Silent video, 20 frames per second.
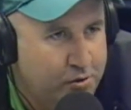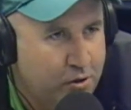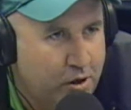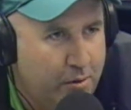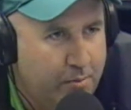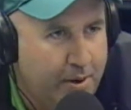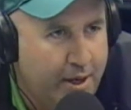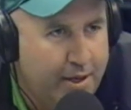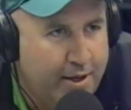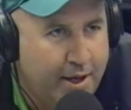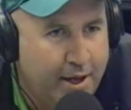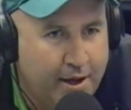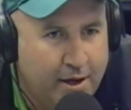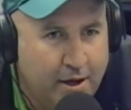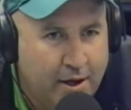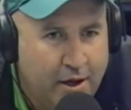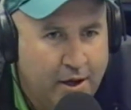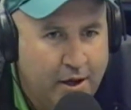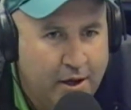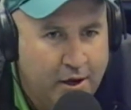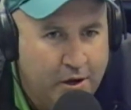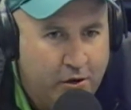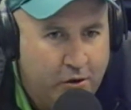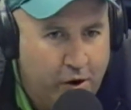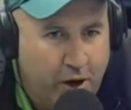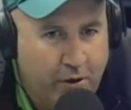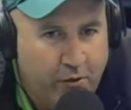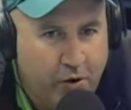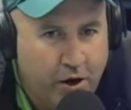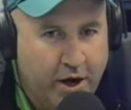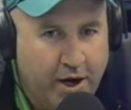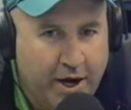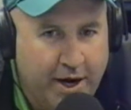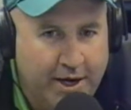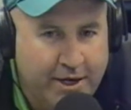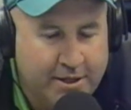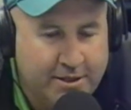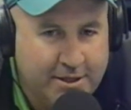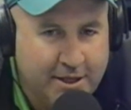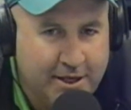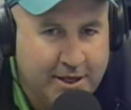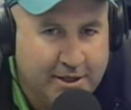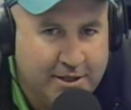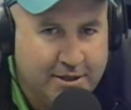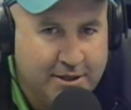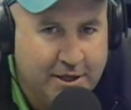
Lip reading: So he made that great run at 86.